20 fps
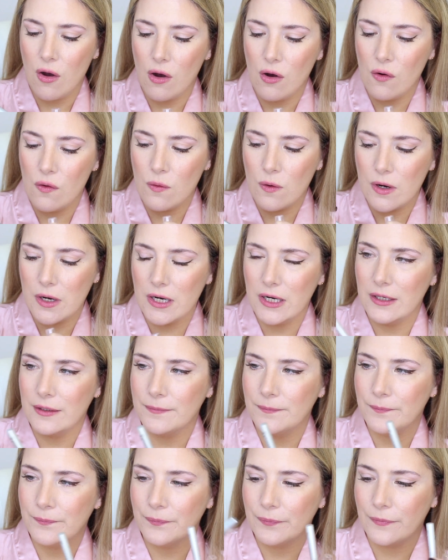or
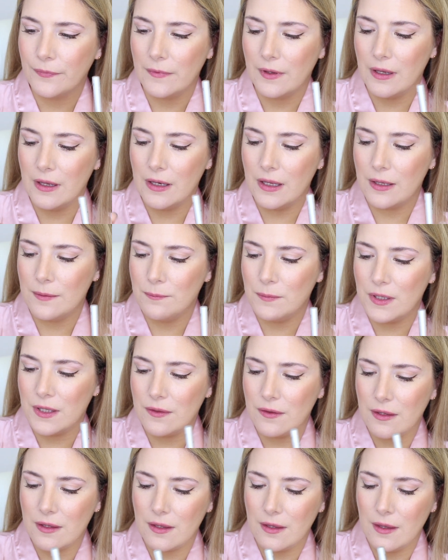it can be
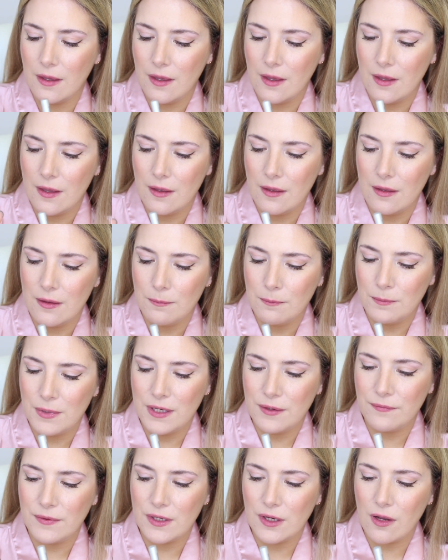the
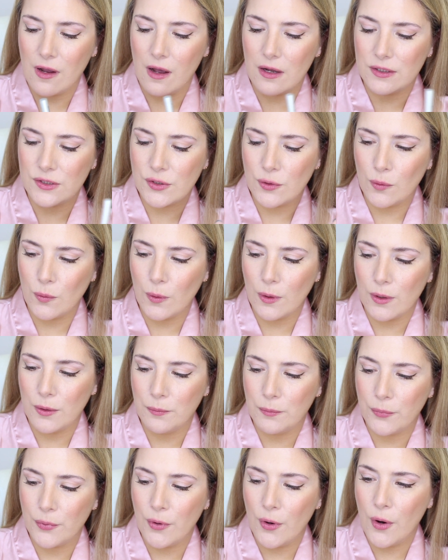Benefit
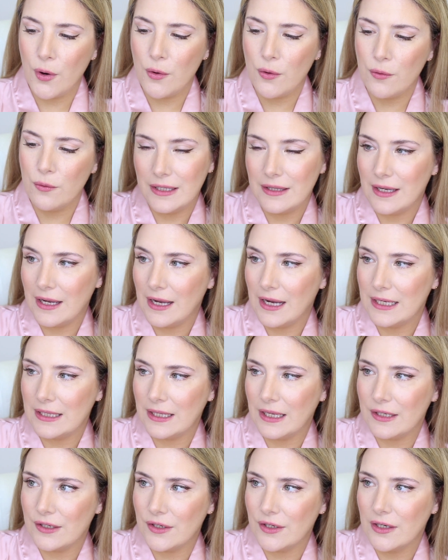Contour Pro in the
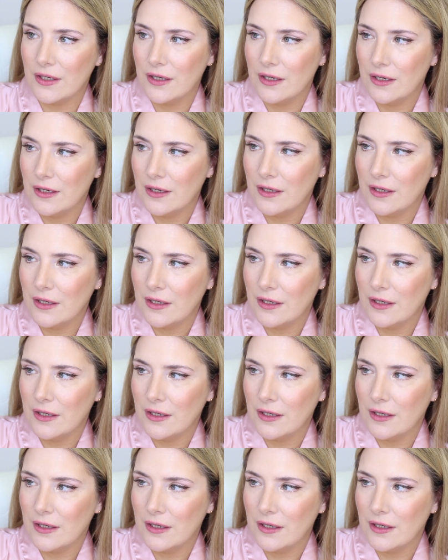highlighter